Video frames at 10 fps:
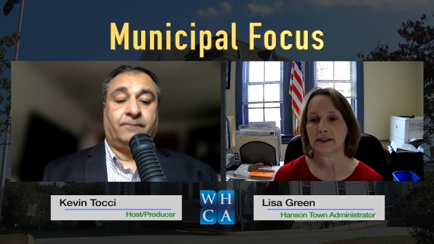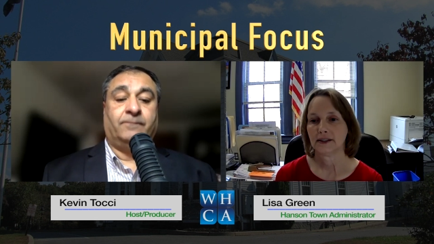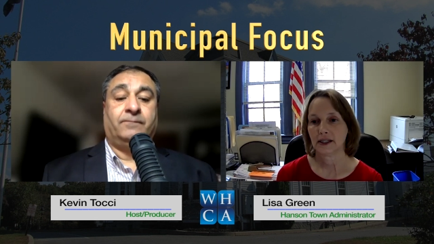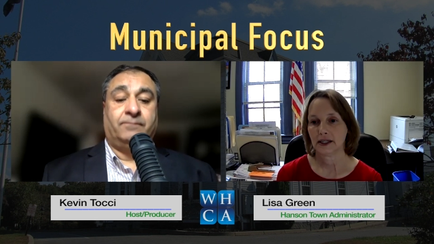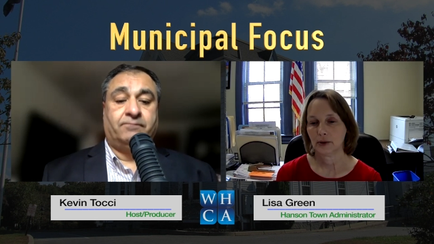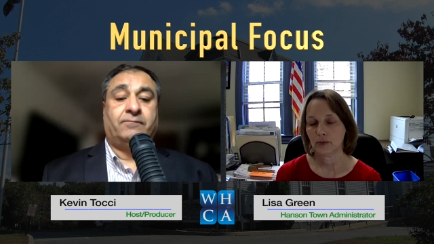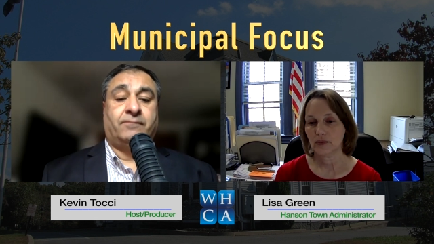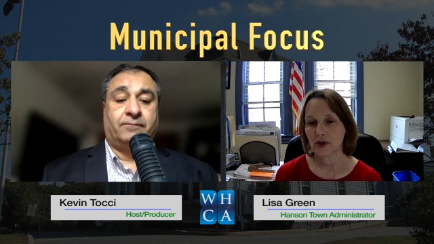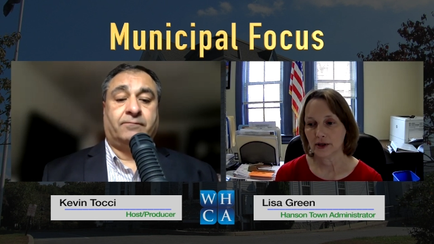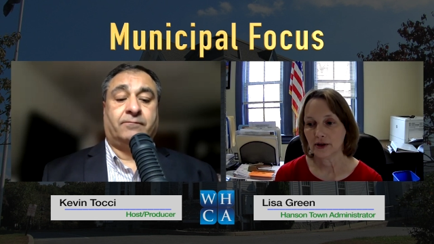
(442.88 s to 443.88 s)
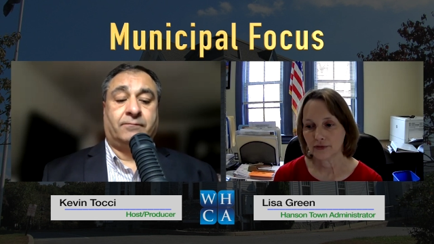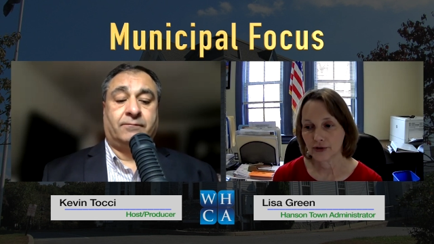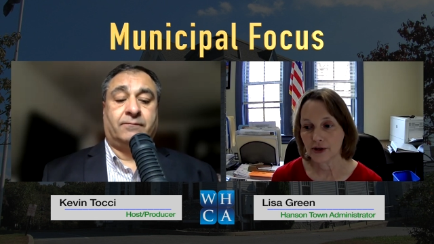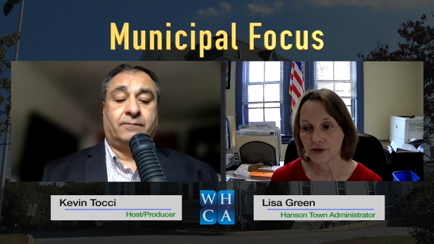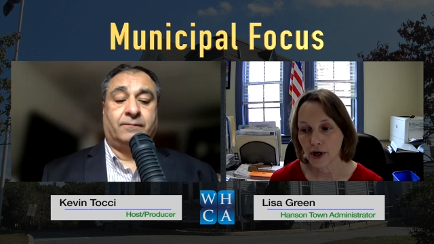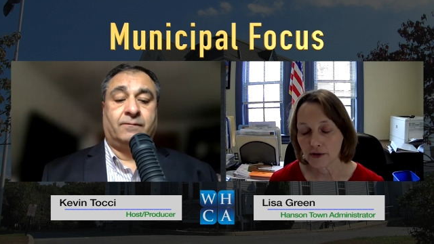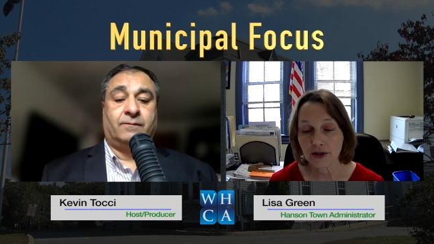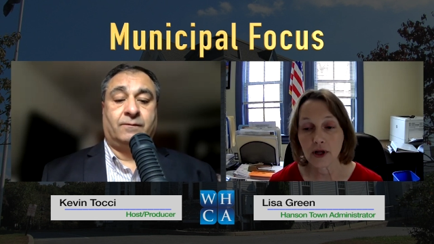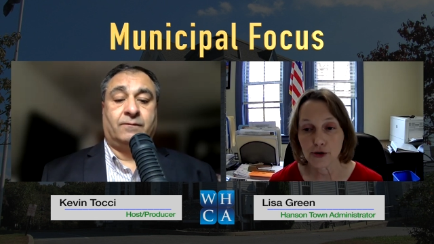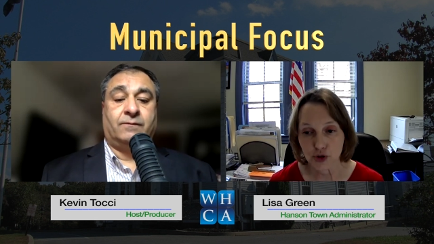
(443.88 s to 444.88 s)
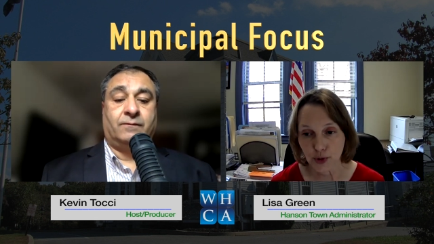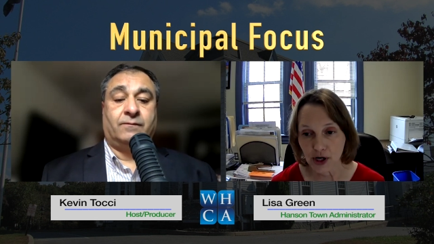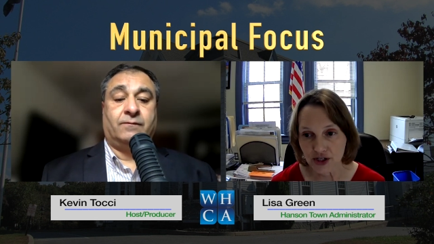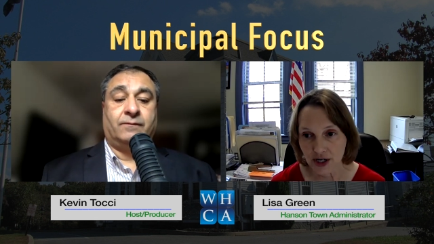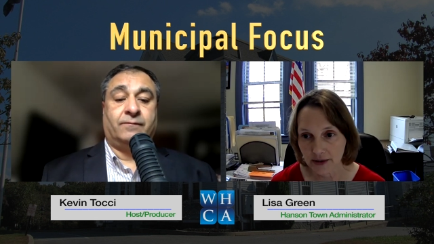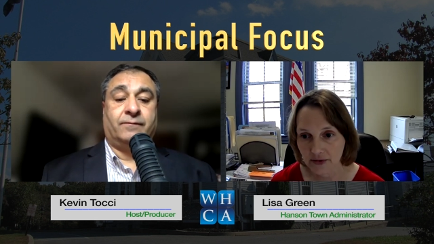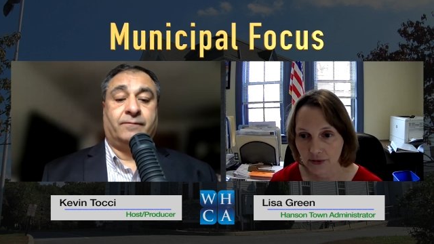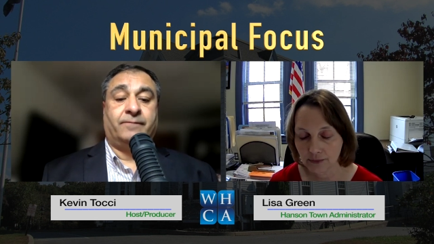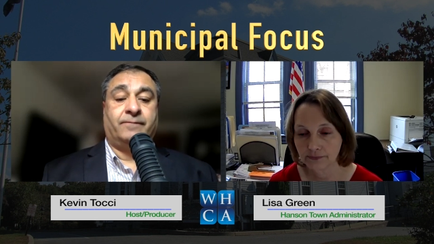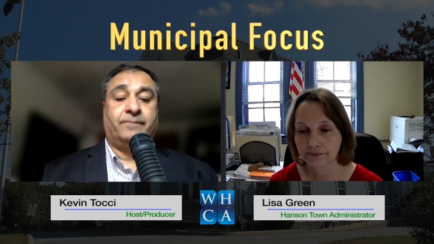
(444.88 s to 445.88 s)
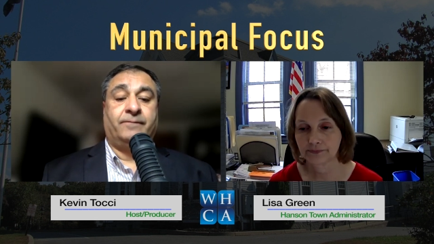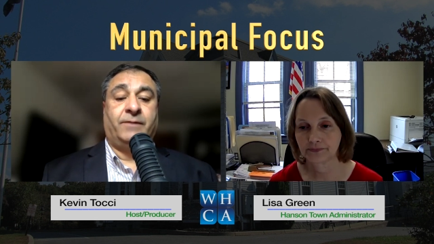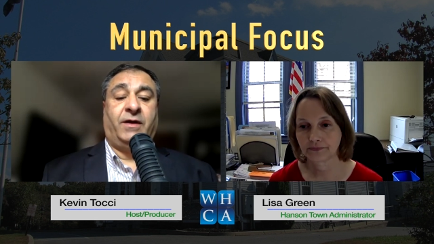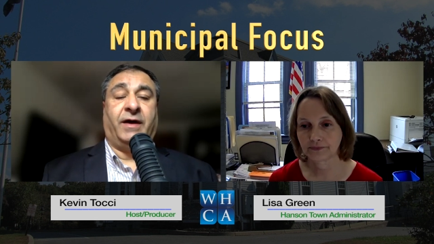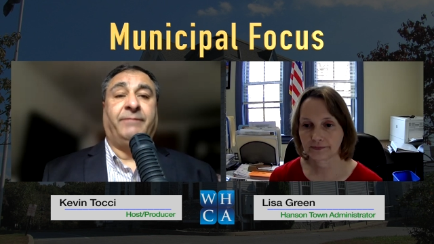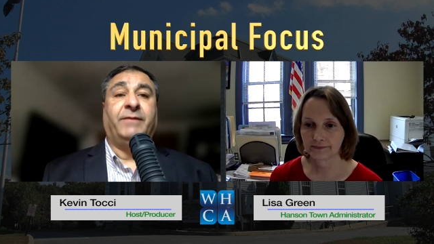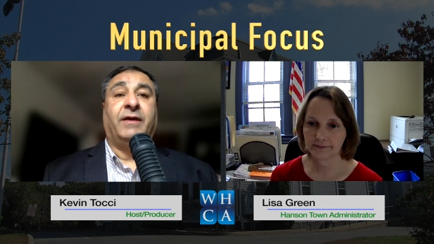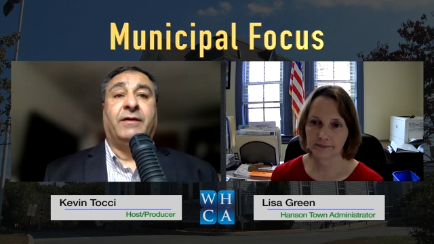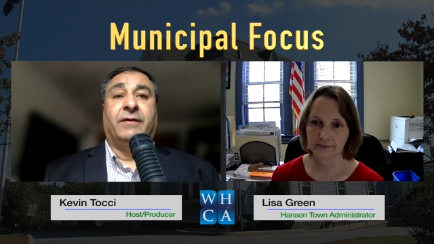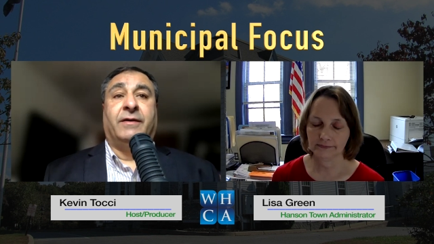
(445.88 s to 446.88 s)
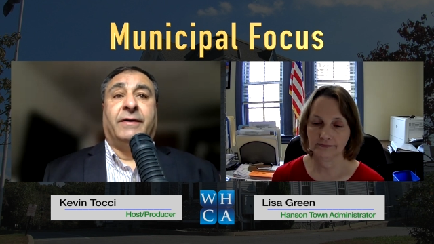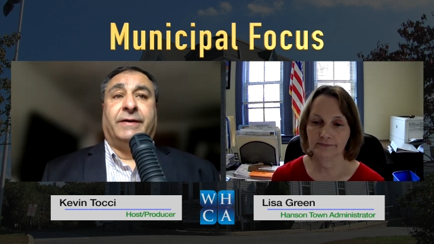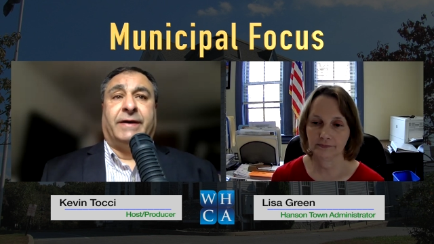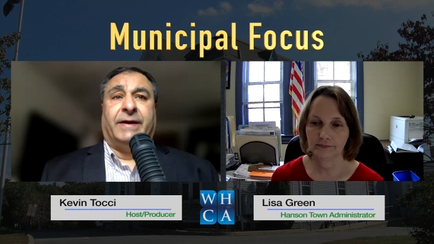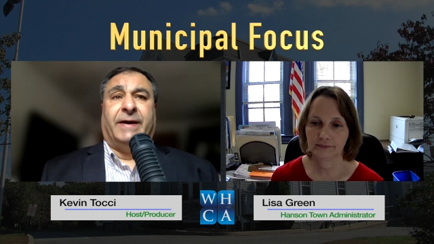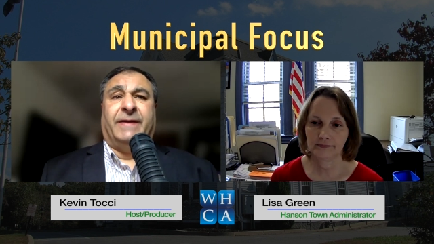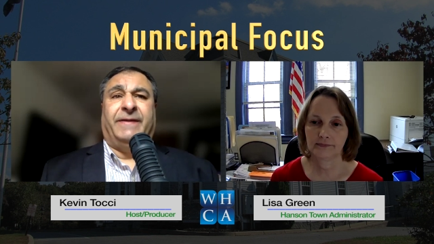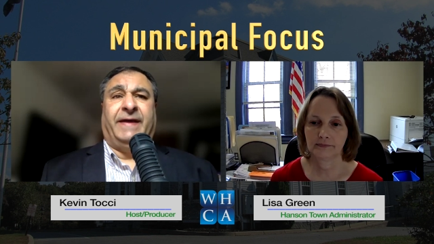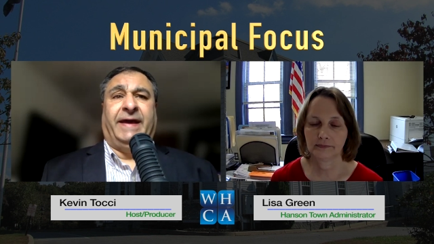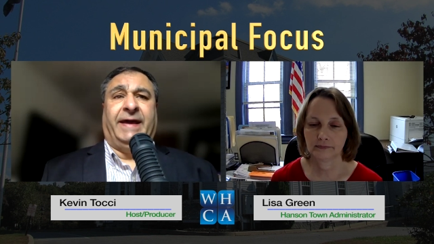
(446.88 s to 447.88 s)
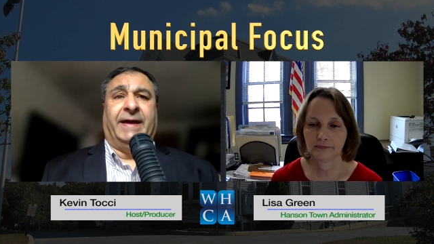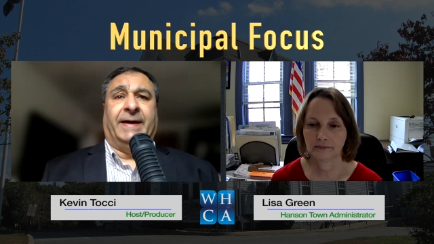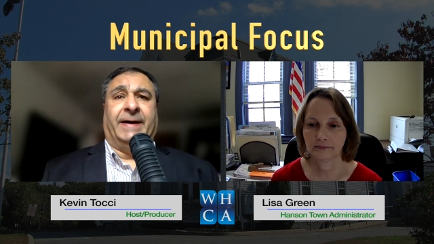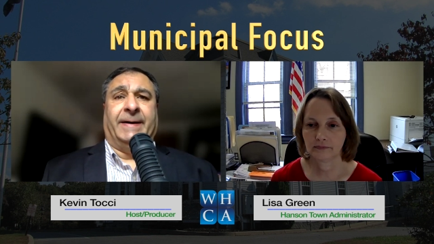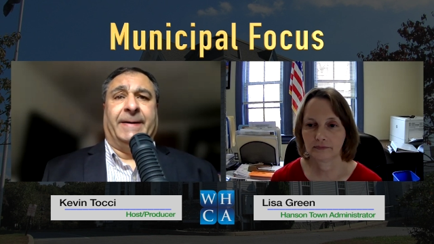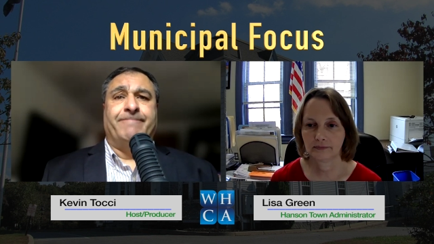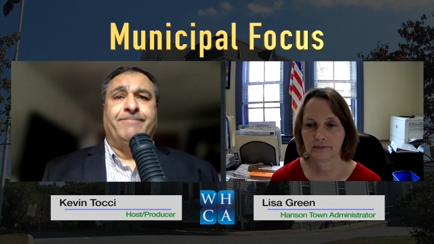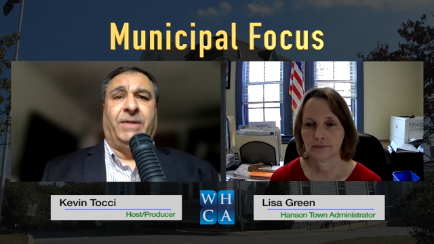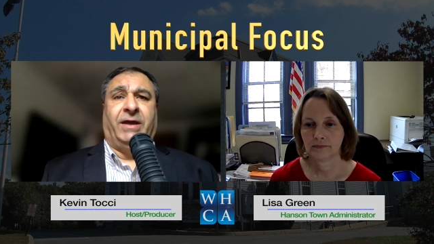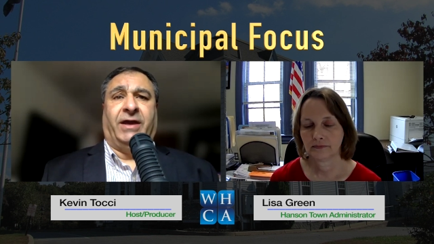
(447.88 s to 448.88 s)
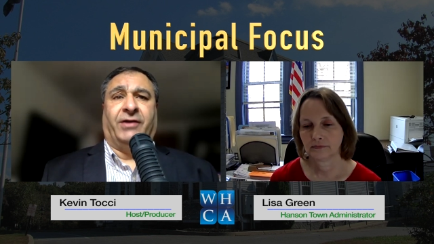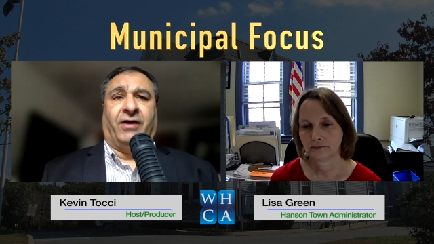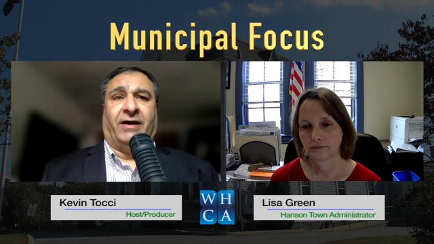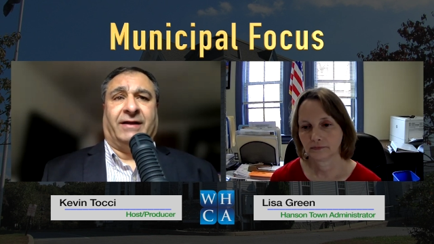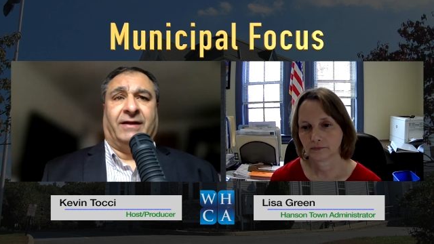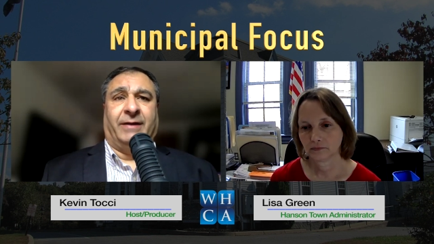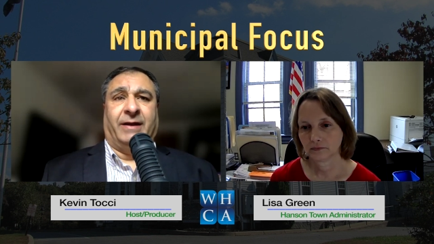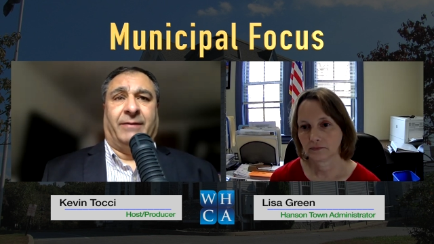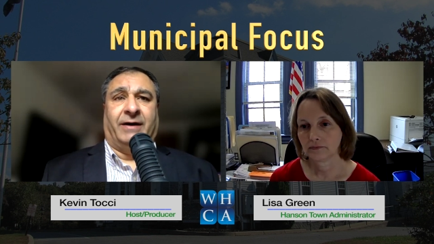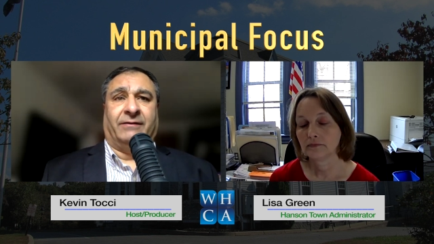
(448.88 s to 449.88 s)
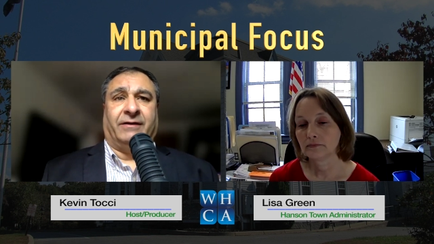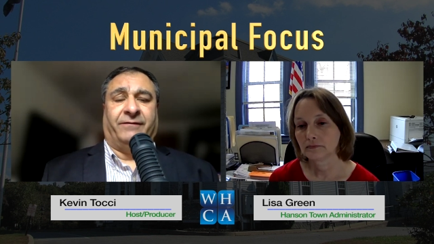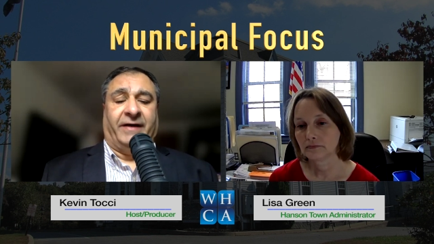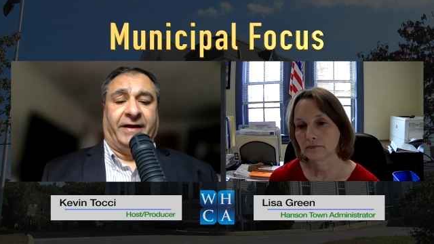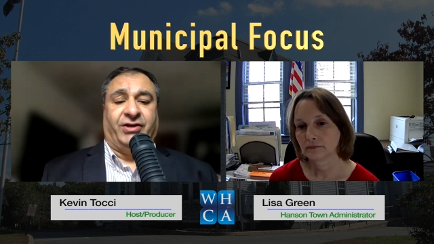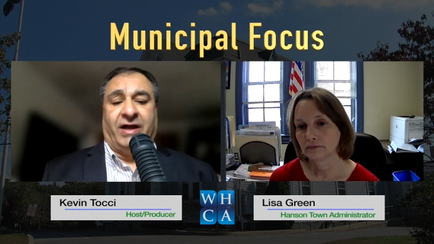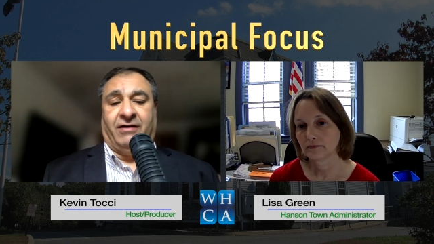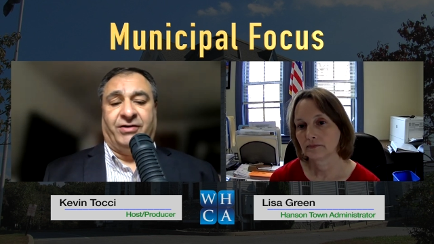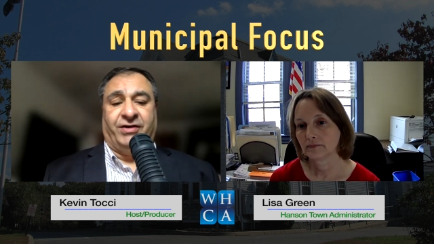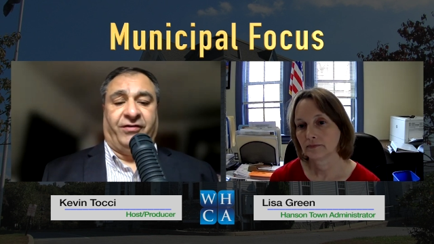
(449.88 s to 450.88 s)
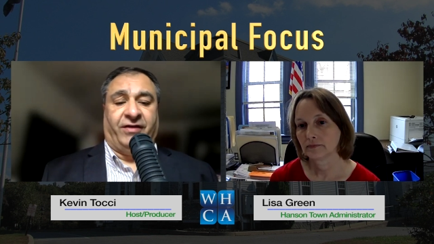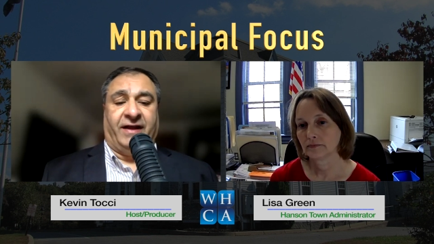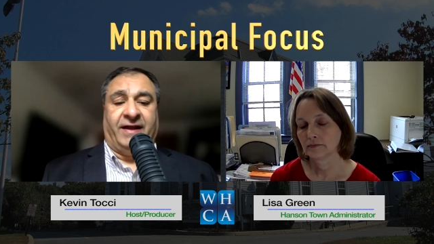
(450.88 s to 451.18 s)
Speaker 1: um, if, as far as larger projects. Okay.
Speaker 2: The uh, you talked a little bit about the funding challenges and, and